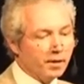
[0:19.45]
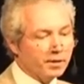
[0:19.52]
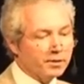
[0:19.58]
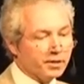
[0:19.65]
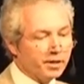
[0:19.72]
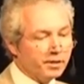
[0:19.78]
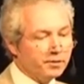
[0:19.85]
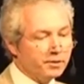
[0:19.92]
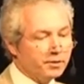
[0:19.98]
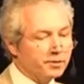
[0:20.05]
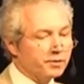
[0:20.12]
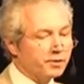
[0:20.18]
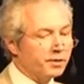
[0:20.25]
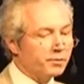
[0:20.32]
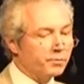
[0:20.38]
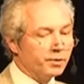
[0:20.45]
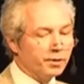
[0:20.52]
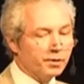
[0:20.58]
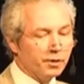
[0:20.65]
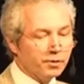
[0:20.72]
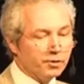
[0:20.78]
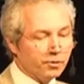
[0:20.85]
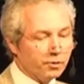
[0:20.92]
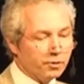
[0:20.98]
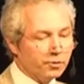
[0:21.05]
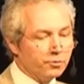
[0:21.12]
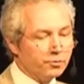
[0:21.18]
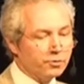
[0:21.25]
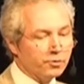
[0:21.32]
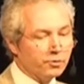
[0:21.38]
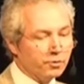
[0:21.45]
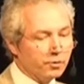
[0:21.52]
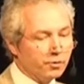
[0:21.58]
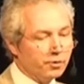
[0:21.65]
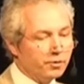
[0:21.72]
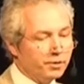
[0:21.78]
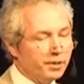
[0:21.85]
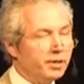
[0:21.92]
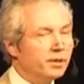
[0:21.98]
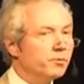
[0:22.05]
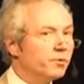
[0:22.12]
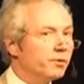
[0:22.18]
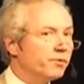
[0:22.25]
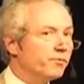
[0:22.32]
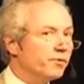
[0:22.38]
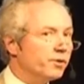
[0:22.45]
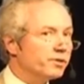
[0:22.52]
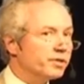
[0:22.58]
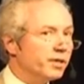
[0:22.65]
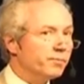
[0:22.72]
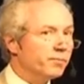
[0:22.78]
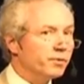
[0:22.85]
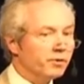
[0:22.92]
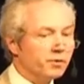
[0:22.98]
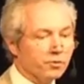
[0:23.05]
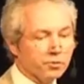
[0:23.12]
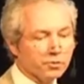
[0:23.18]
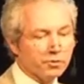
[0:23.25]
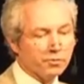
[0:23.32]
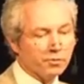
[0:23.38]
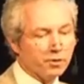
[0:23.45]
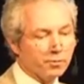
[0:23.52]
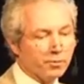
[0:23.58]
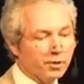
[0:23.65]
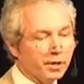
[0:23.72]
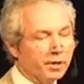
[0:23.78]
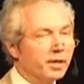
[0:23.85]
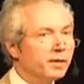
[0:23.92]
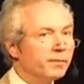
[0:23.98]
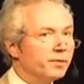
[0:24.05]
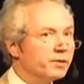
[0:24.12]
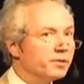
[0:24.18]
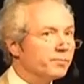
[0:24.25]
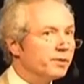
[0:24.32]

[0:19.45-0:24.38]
scientists here. We are used to deal with, for example, the laws of thermodynamics.